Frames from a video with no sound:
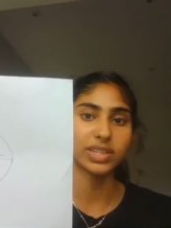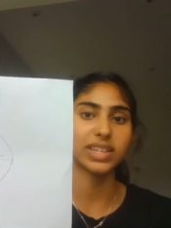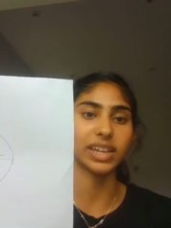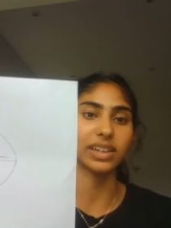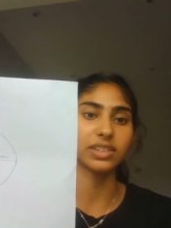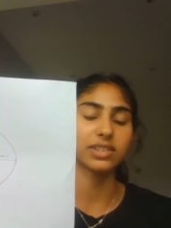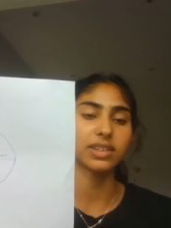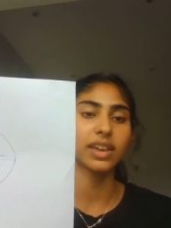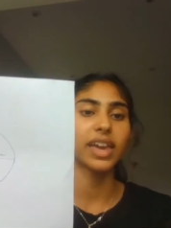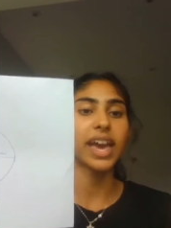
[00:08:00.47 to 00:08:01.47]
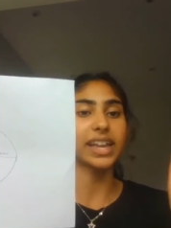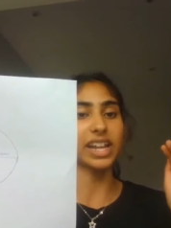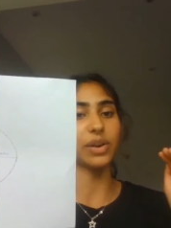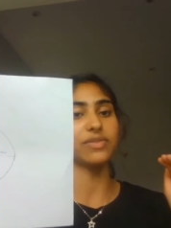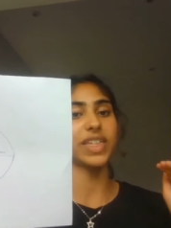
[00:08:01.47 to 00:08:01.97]
sinks.
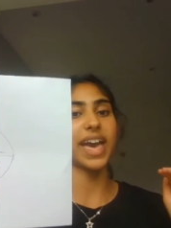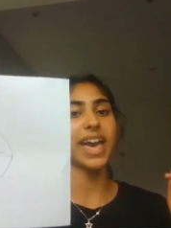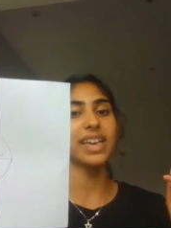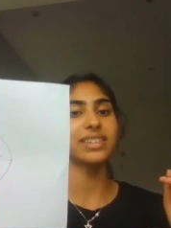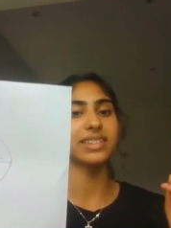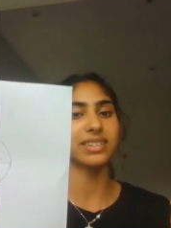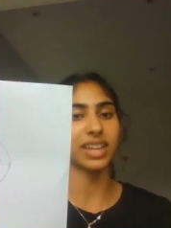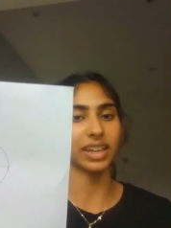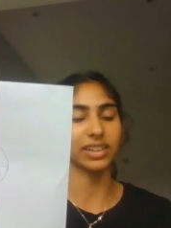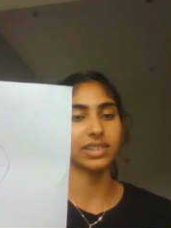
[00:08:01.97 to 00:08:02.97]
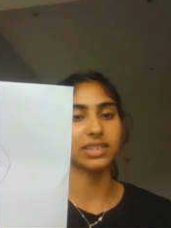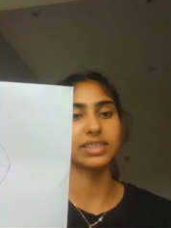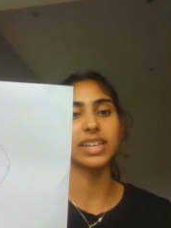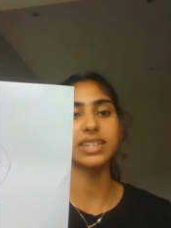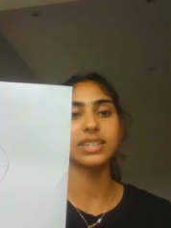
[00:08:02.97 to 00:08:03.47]
Now if the air sinks,
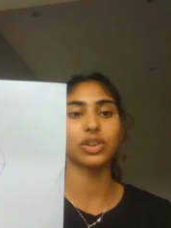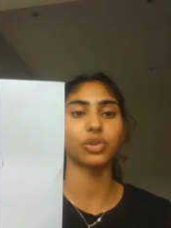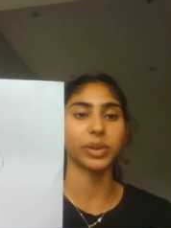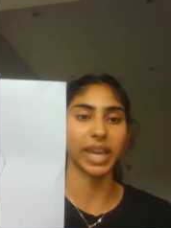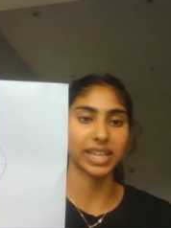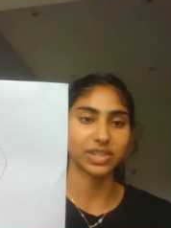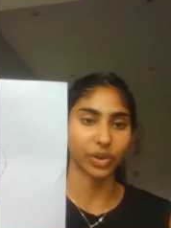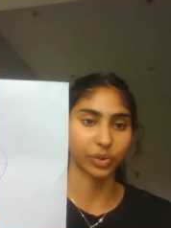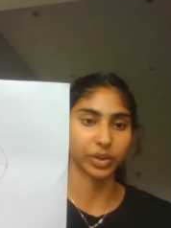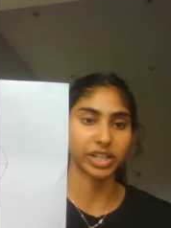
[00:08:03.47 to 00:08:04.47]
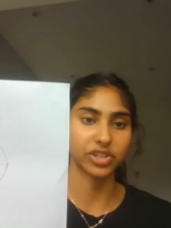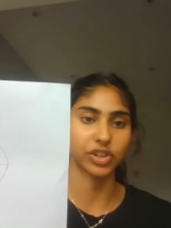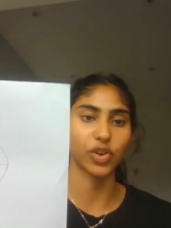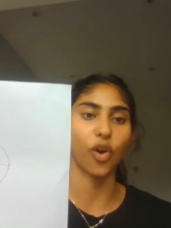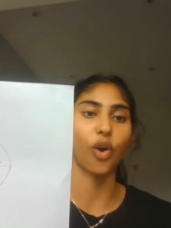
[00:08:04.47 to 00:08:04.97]
this creates a
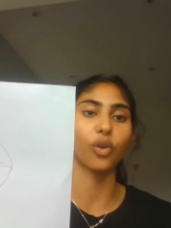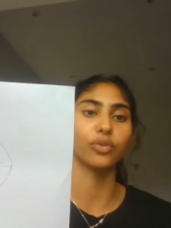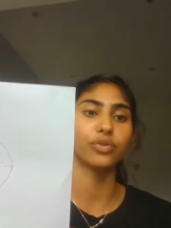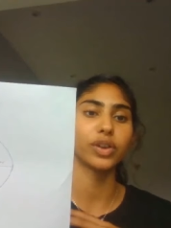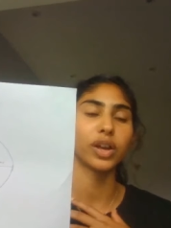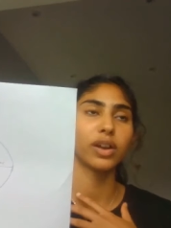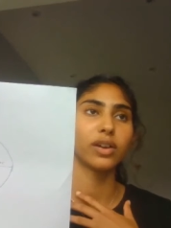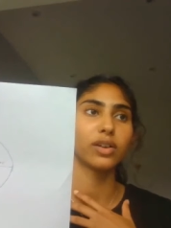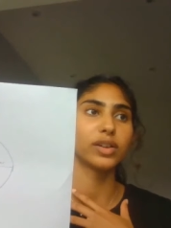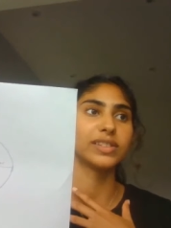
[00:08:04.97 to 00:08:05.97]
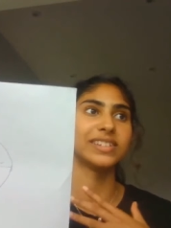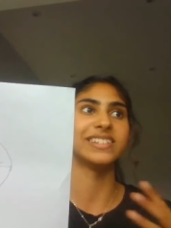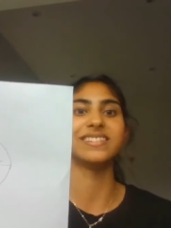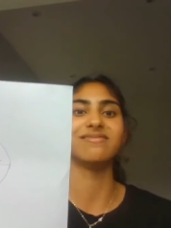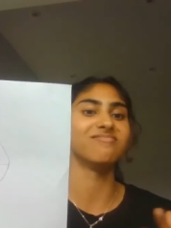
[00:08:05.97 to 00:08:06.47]
region of
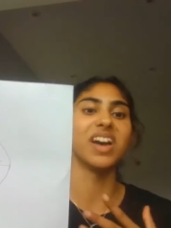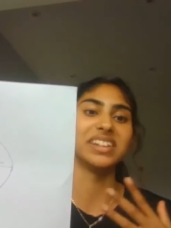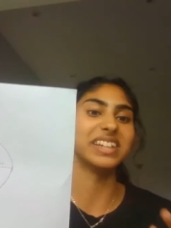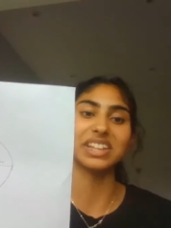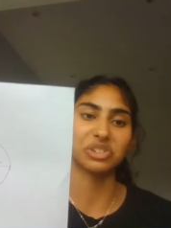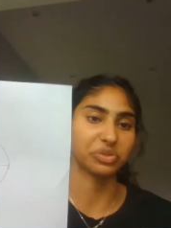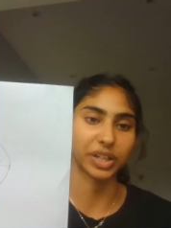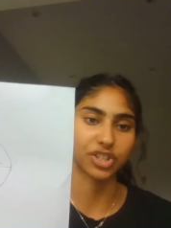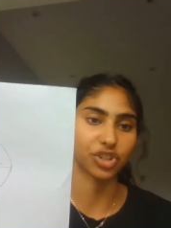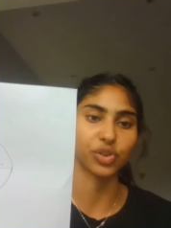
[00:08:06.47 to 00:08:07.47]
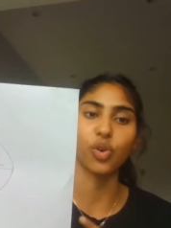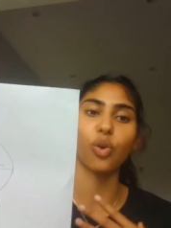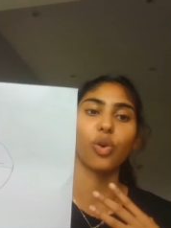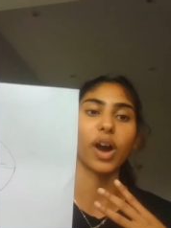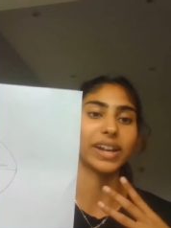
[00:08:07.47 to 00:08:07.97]
a desert region
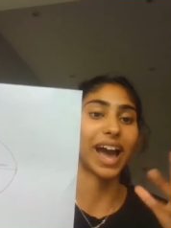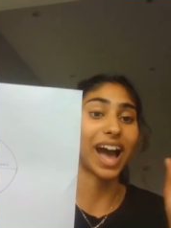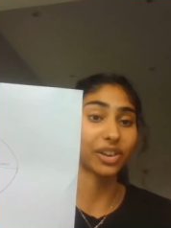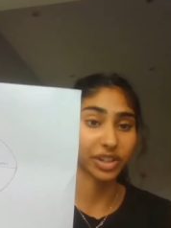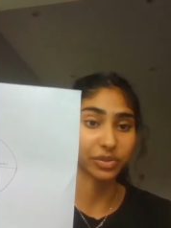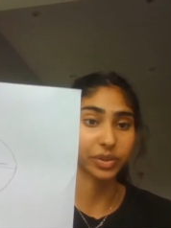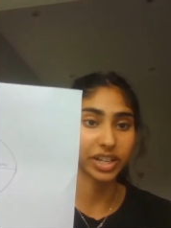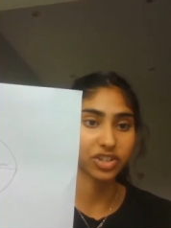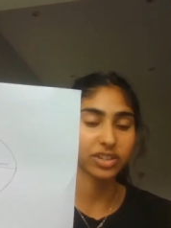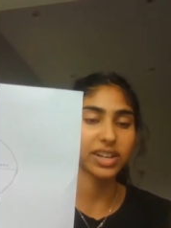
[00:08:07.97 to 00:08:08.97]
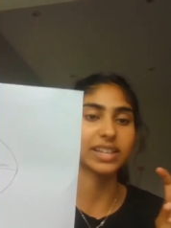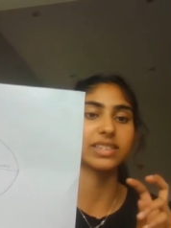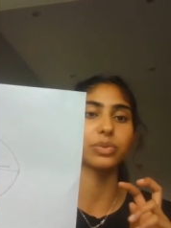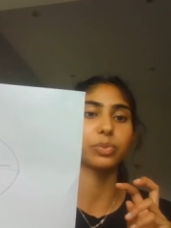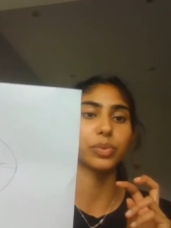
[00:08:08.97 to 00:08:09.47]
or an arid region
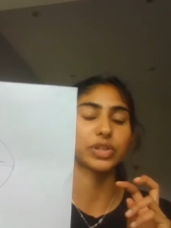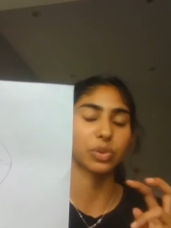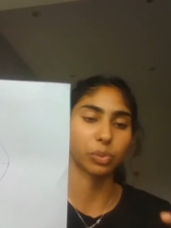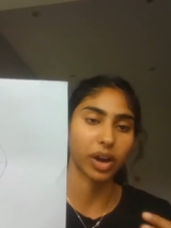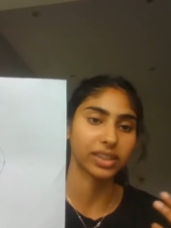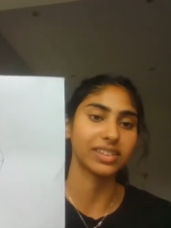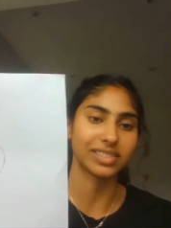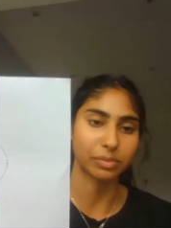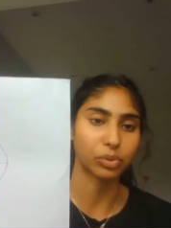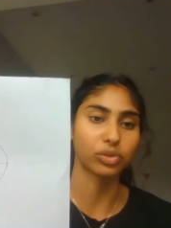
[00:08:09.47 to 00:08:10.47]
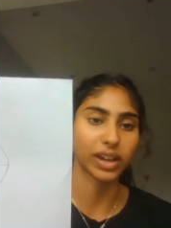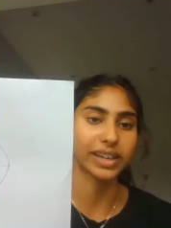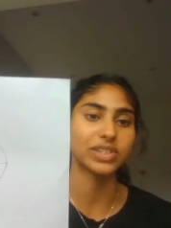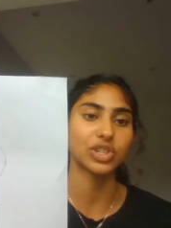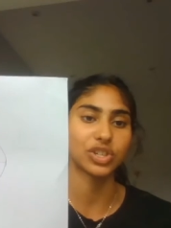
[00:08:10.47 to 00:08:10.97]
is the is the word that the board
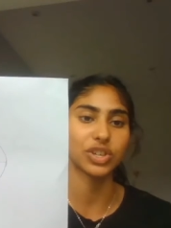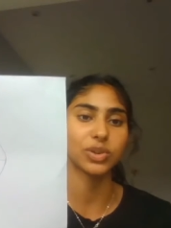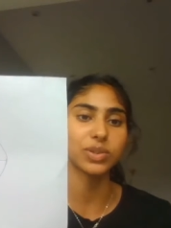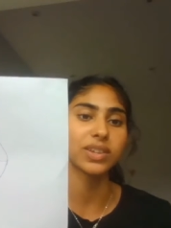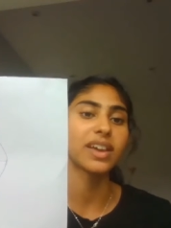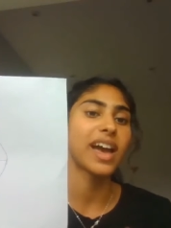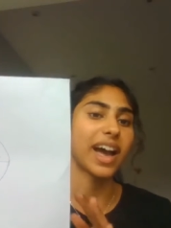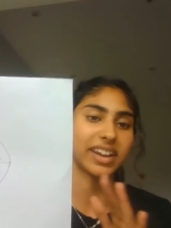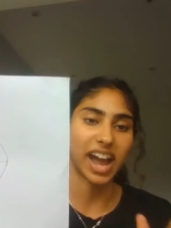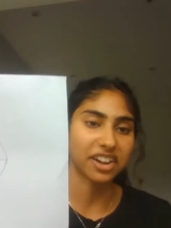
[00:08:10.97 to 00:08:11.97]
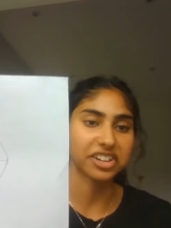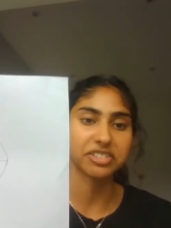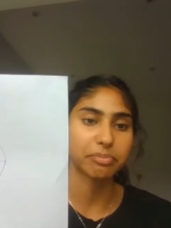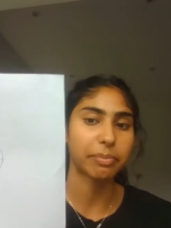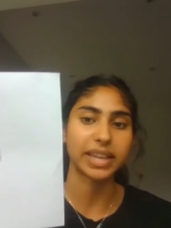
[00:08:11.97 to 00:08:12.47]
likes you to use and
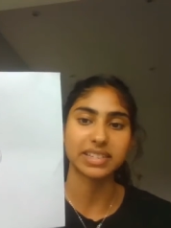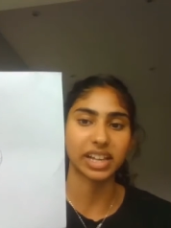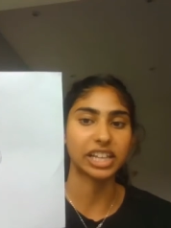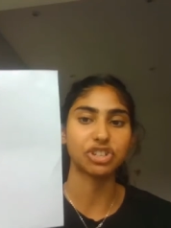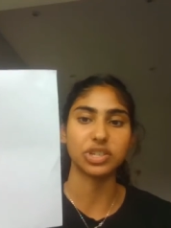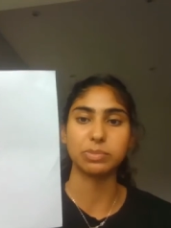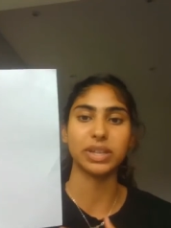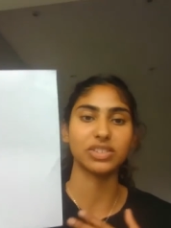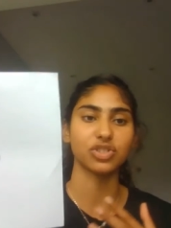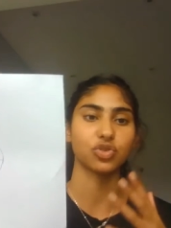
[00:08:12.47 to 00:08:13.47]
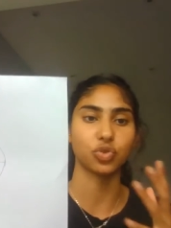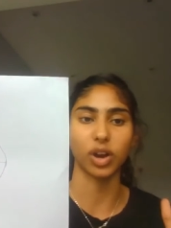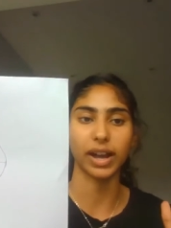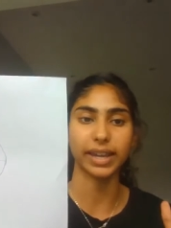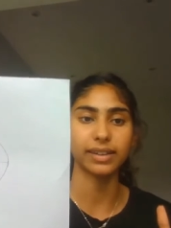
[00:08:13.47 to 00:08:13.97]
arid basically just means
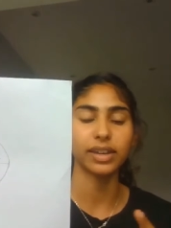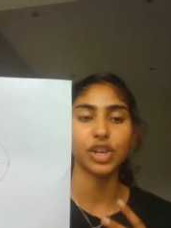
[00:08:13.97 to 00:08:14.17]
dry.